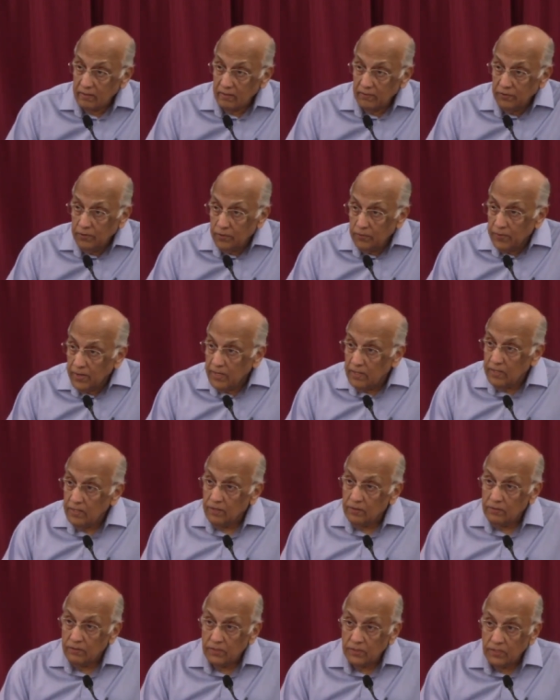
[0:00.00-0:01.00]
if you went
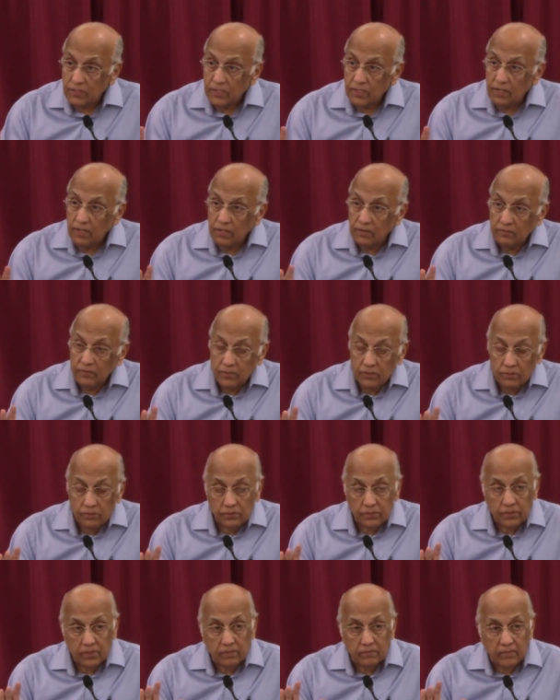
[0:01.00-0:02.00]
into the city of
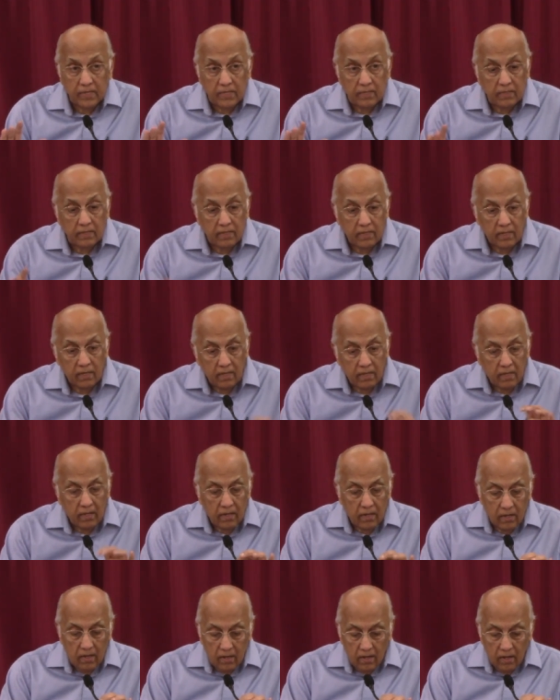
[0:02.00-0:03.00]
Jerusalem and
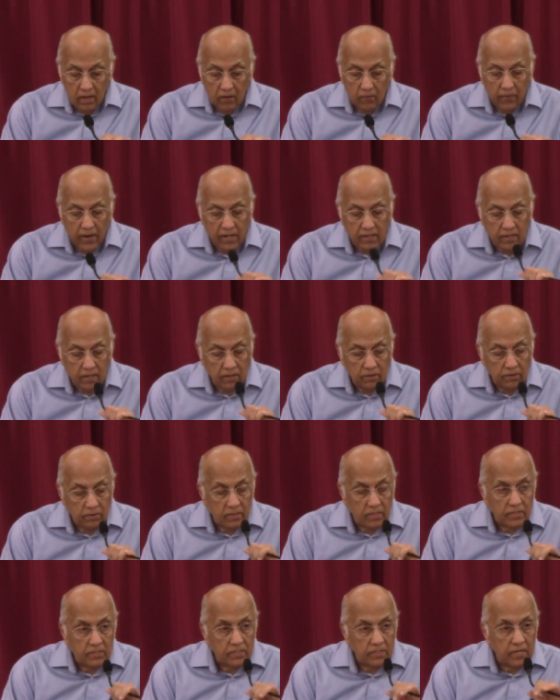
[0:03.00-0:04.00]
uh, went into
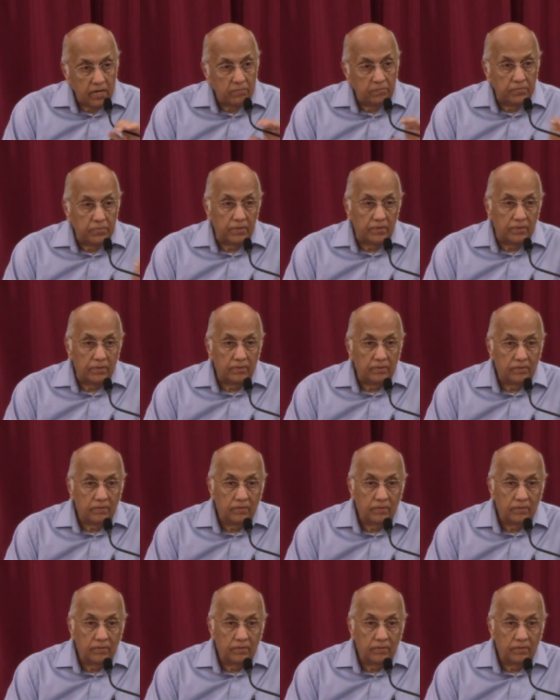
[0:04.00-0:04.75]
the temple,